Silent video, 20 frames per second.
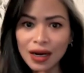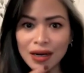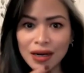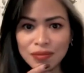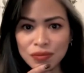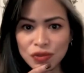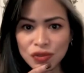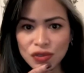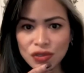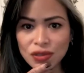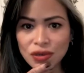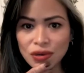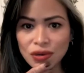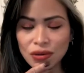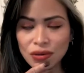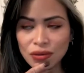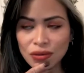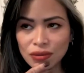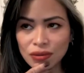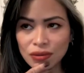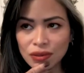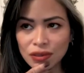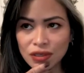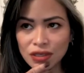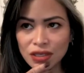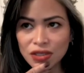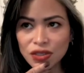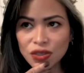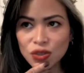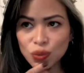So
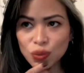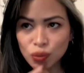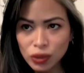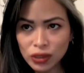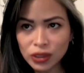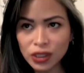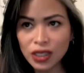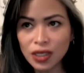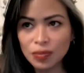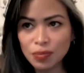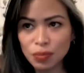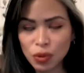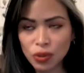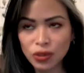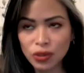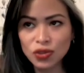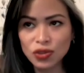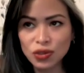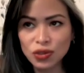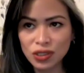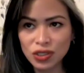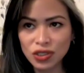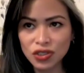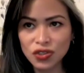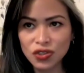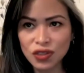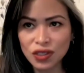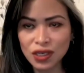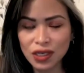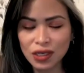it's really important to
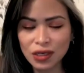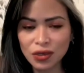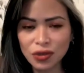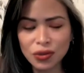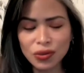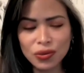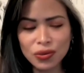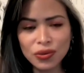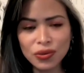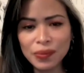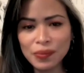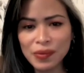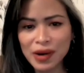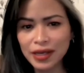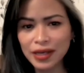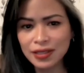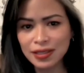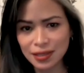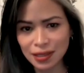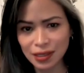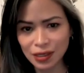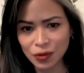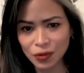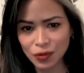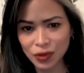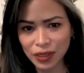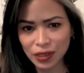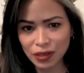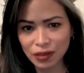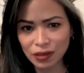understand, who am I sitting
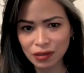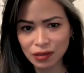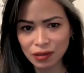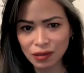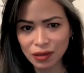with?